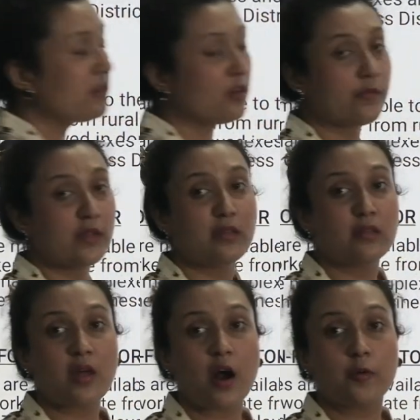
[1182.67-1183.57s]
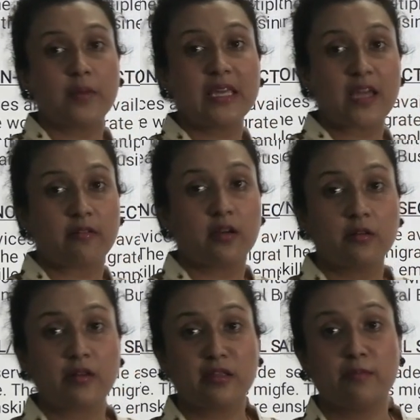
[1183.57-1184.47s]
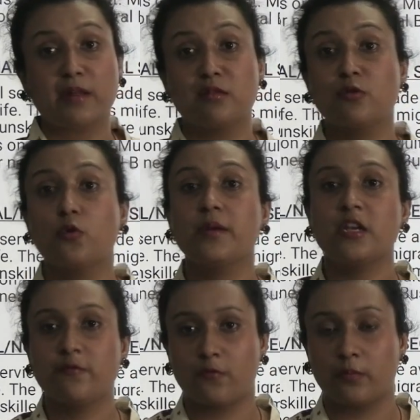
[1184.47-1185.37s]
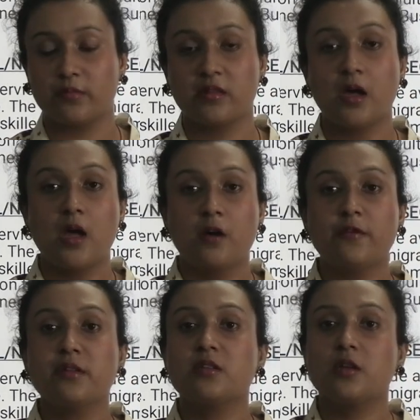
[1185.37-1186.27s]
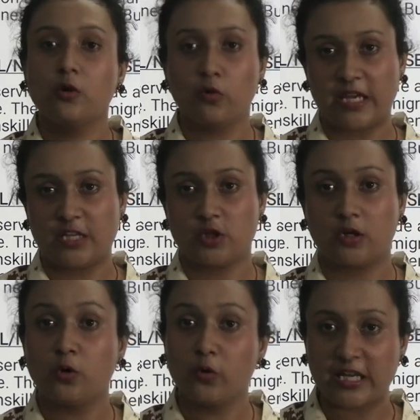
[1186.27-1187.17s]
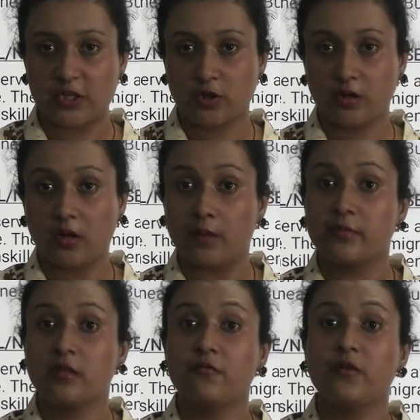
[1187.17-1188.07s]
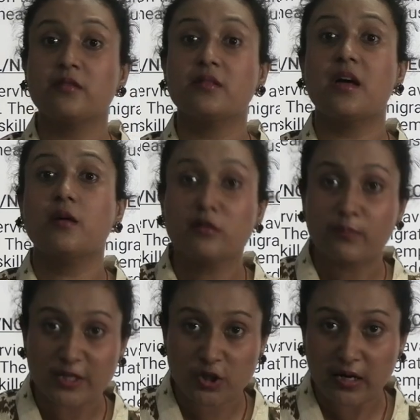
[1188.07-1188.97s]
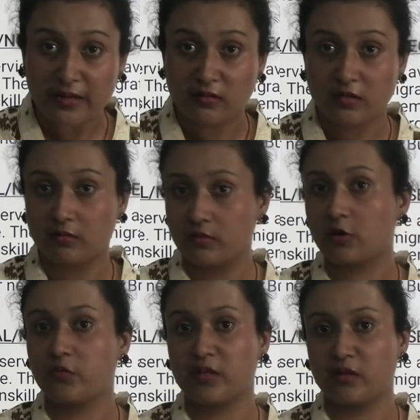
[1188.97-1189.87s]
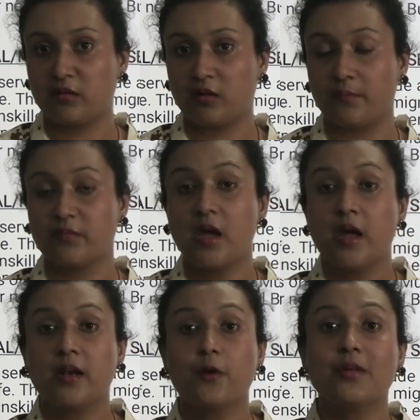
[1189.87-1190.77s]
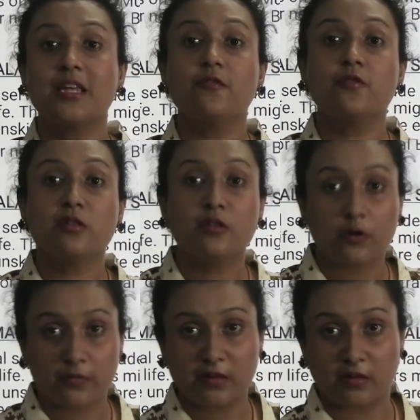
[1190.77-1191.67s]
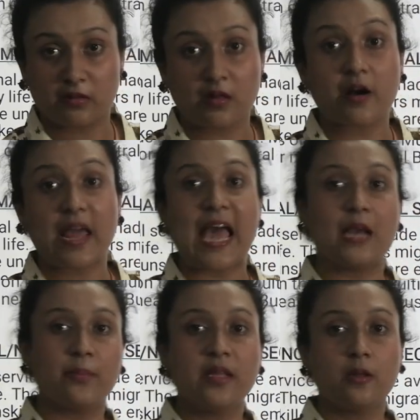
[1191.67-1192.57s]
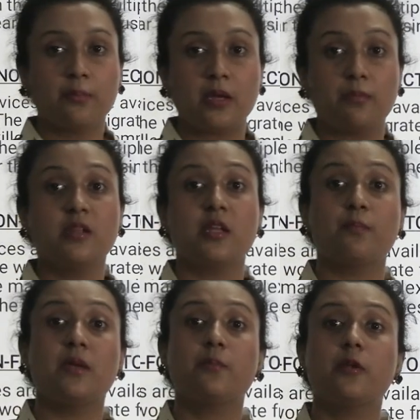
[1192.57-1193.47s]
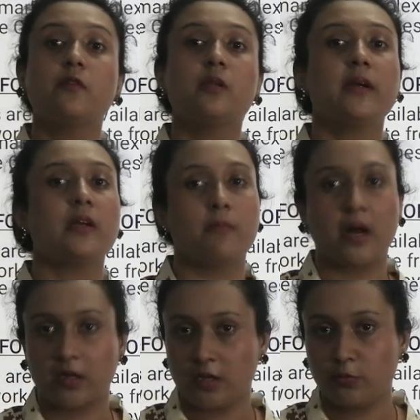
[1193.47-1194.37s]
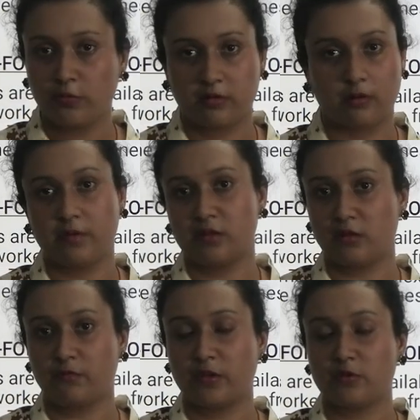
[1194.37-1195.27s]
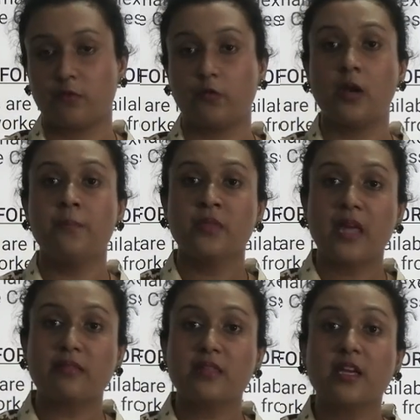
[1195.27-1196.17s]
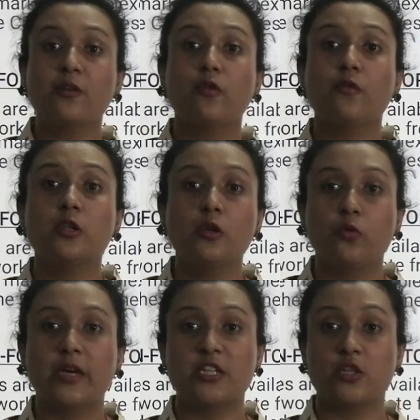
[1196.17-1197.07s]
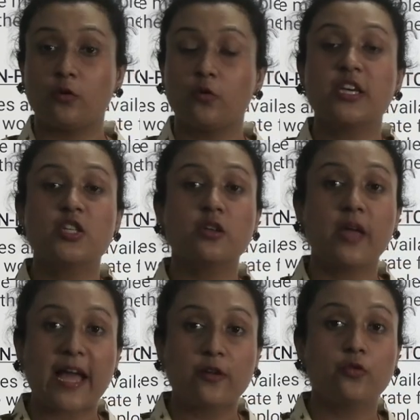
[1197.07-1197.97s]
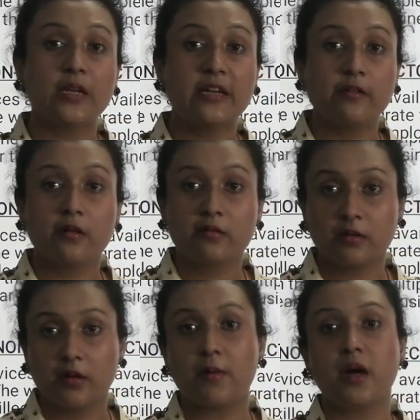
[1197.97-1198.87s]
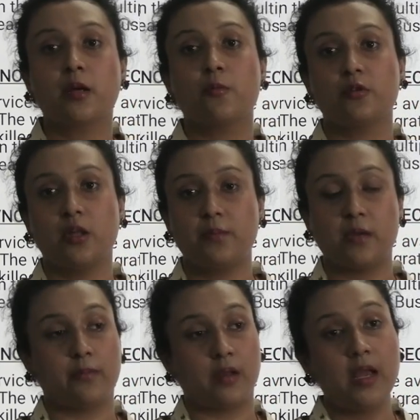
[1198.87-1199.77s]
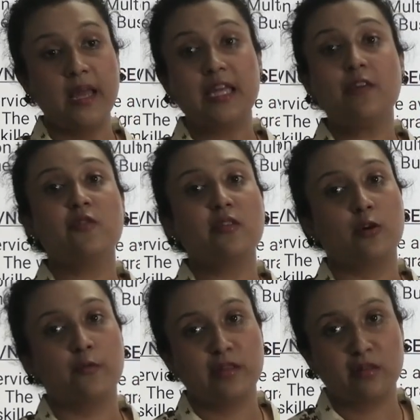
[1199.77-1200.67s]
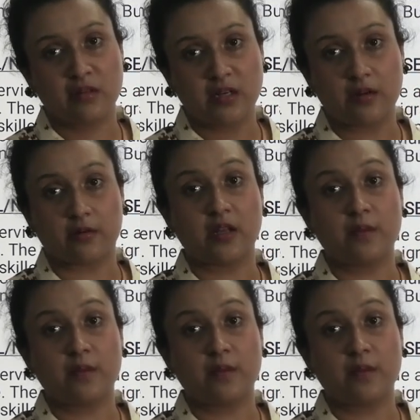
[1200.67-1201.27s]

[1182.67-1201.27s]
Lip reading: services are being characterized by so many forms. First, location comes. First, the specialized services come. Now, if the services are helping the people, then people will be demanding those services first of all. And second of all, the location actually creates a demand among the people. If the service is near, then